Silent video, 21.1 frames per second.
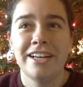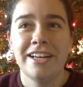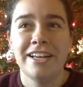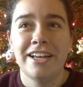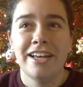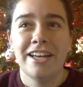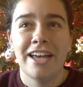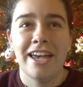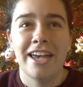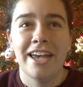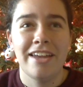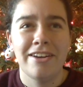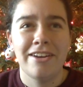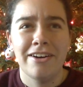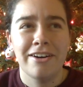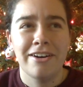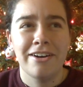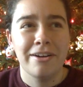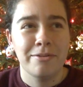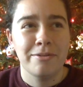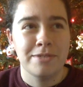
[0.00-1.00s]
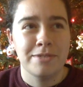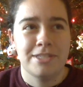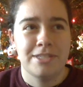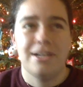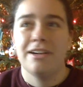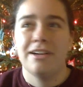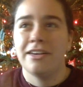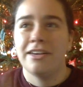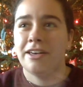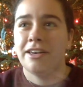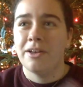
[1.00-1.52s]
Hannah Hart was
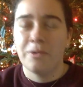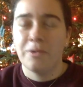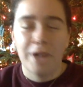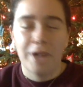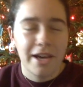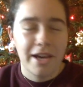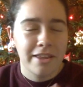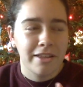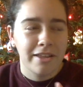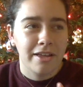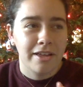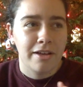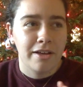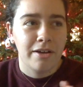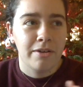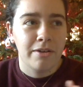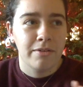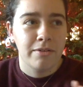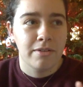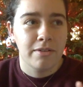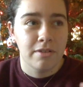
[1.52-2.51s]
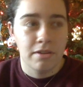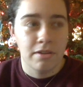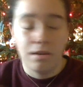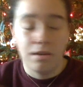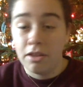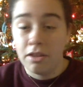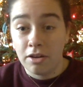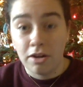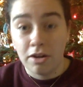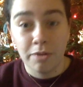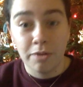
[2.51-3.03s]
talking a
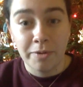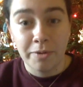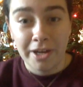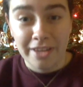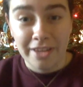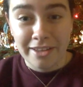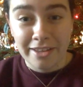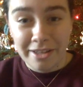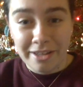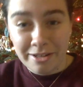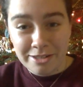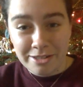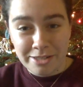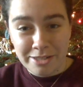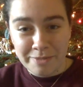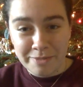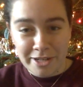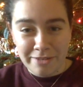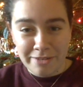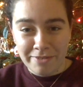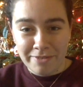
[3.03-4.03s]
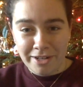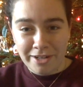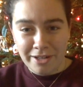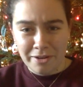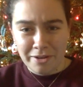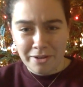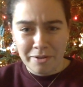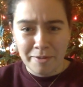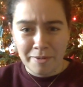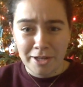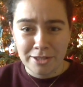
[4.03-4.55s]
long while ago, she made a video
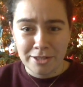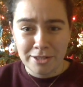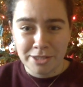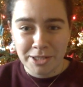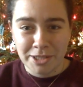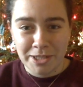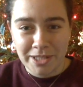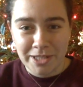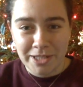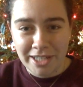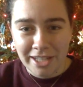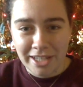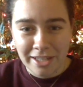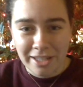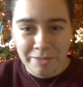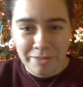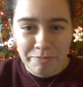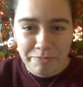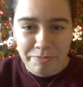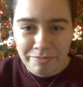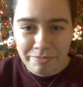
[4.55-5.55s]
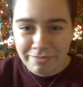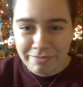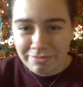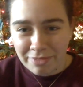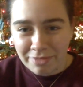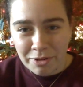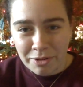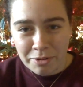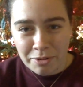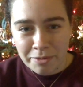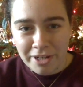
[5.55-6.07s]
about journaling
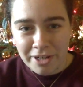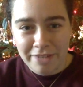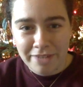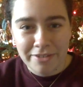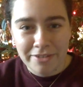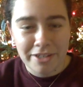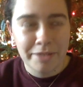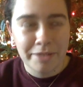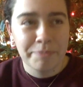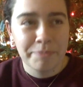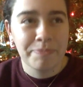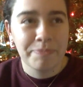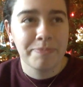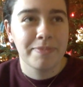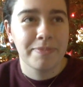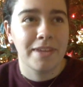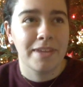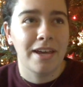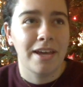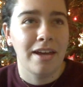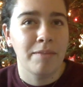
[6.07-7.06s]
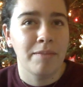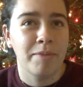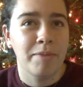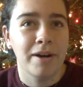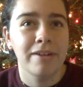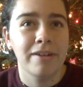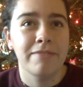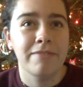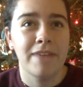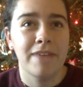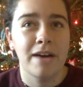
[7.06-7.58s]
or whatever, and part
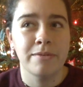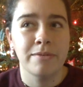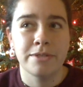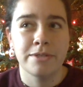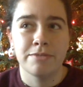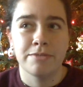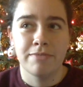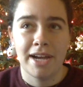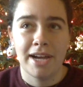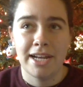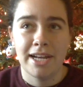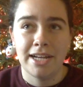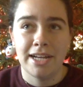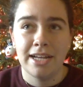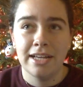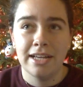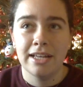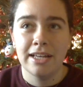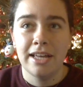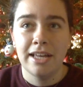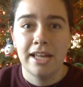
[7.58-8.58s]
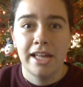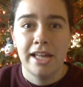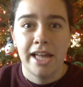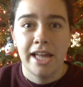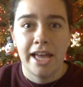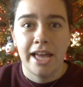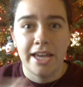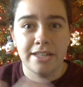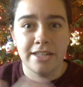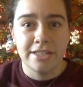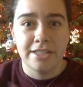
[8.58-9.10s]
of that was writing
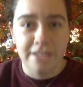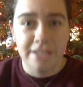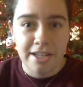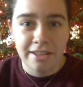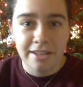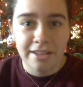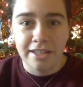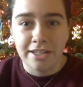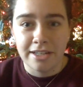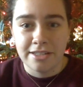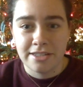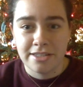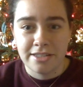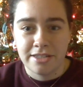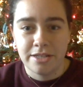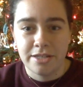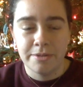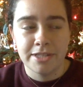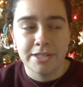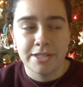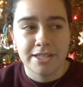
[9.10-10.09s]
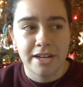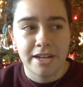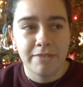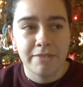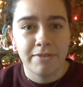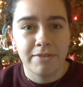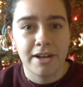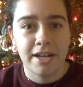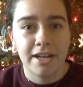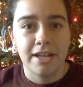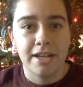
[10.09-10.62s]
a to-done list. So instead of
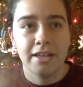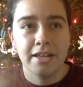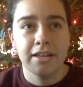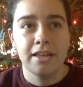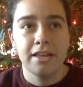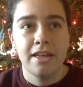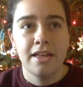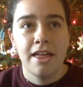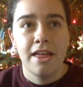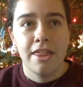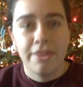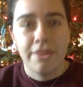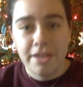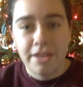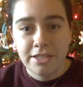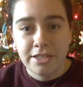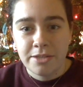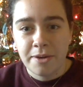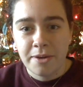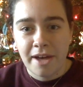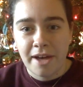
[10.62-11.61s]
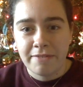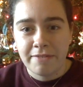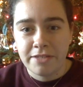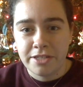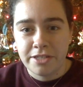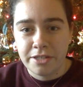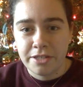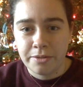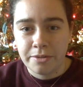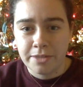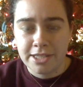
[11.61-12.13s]
writing things you have to
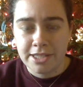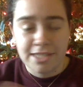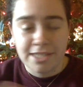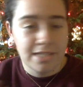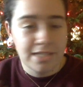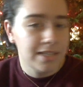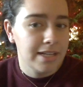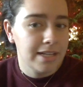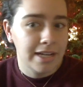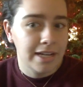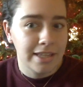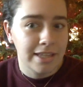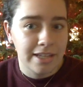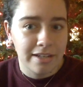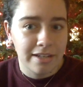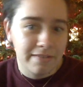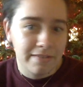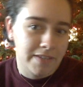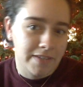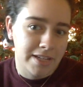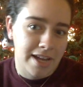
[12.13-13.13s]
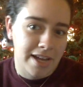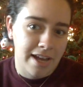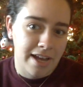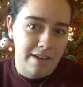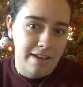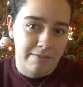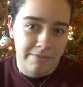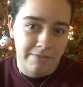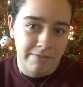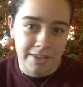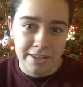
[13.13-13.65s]
do and seeing it at the end of the day and
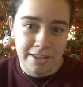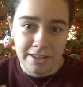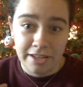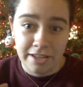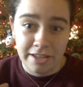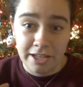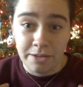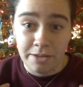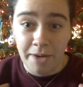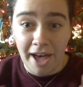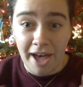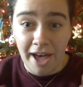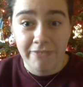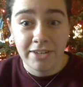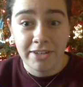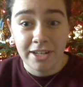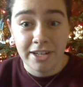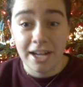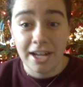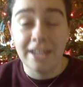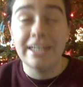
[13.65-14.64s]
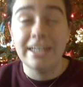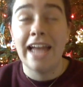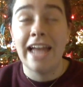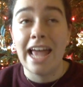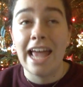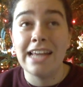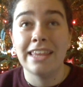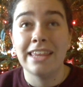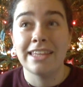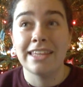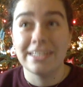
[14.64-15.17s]
feeling like you haven't gotten
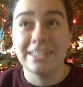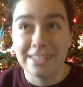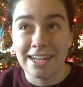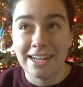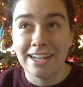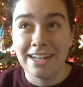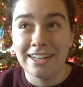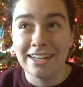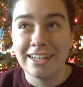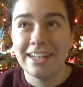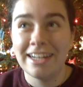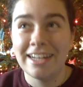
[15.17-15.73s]
anything done,